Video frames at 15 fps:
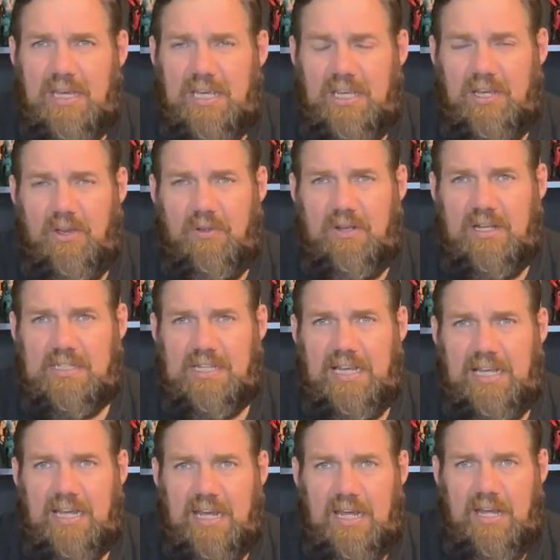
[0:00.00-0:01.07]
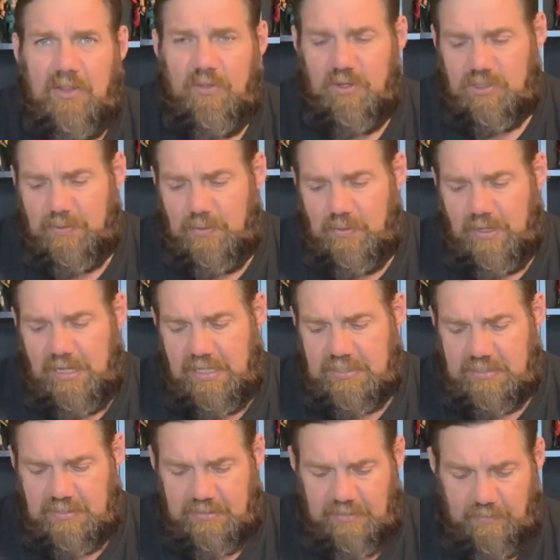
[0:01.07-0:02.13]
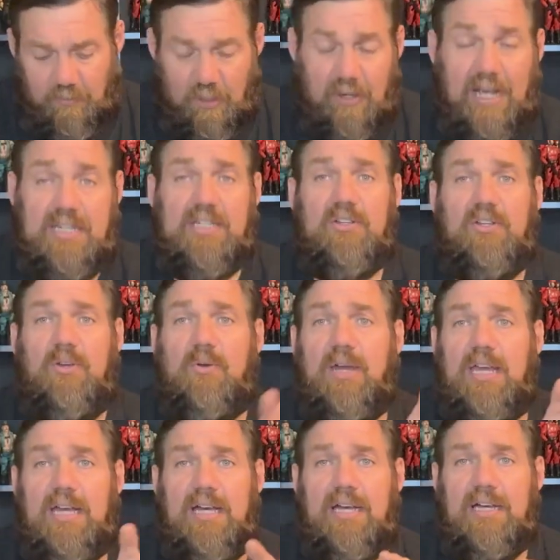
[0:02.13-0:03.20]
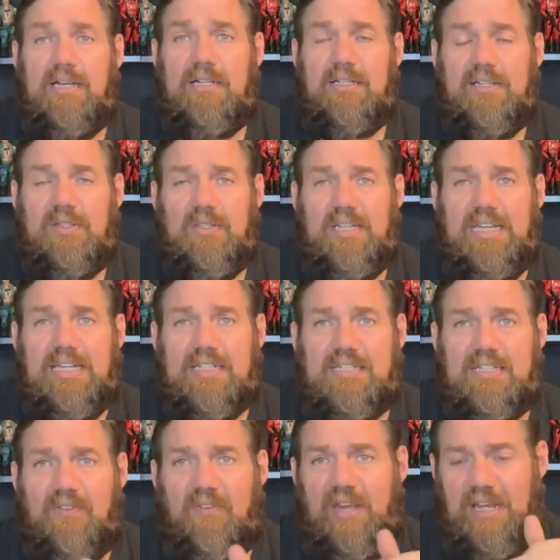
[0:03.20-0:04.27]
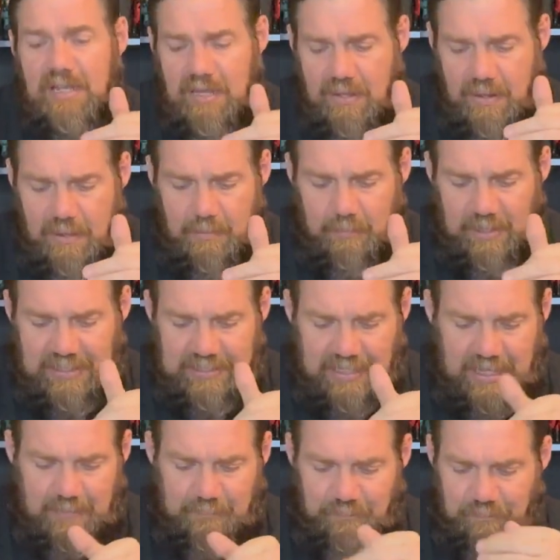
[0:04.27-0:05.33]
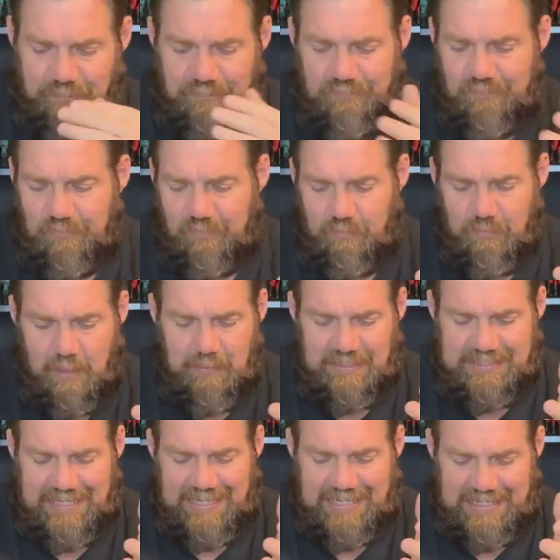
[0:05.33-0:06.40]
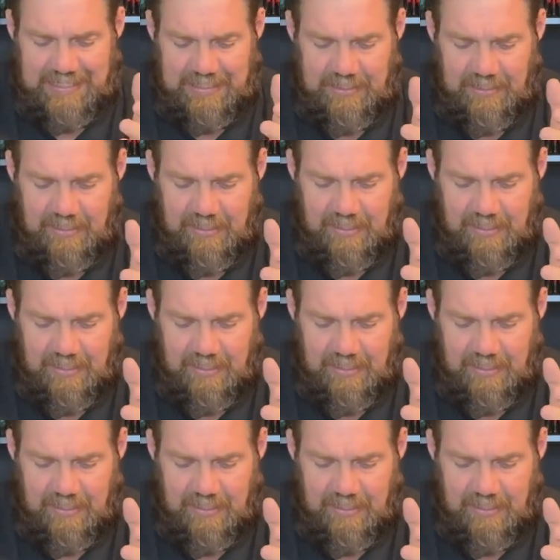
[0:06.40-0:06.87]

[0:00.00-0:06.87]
Because there's gonna be ones. We're actually gonna do a list of my top maybe 10